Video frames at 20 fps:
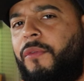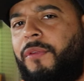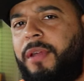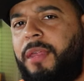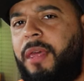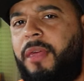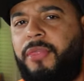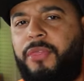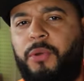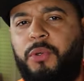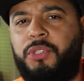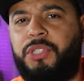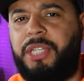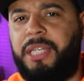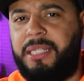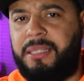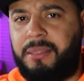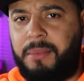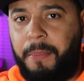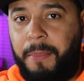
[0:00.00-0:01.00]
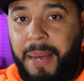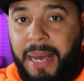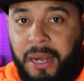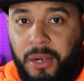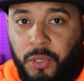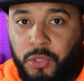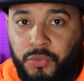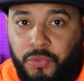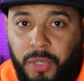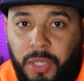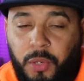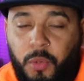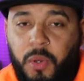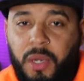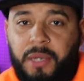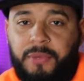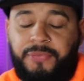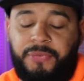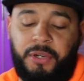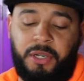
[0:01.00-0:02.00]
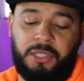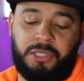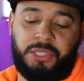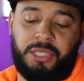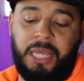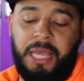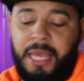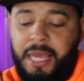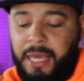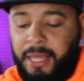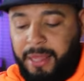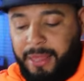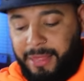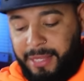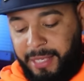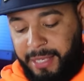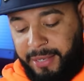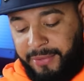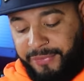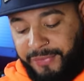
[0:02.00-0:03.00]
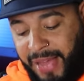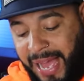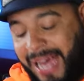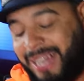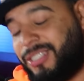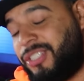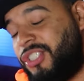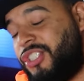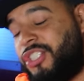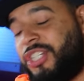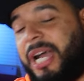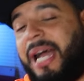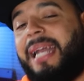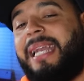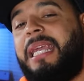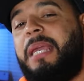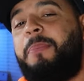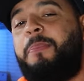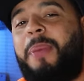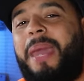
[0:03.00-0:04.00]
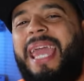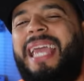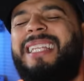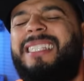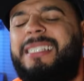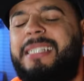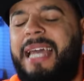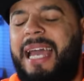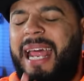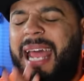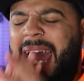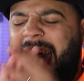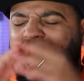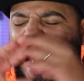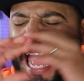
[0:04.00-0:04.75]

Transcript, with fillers: over the Enthusiast models really quick first the Fast Johnnie paint set.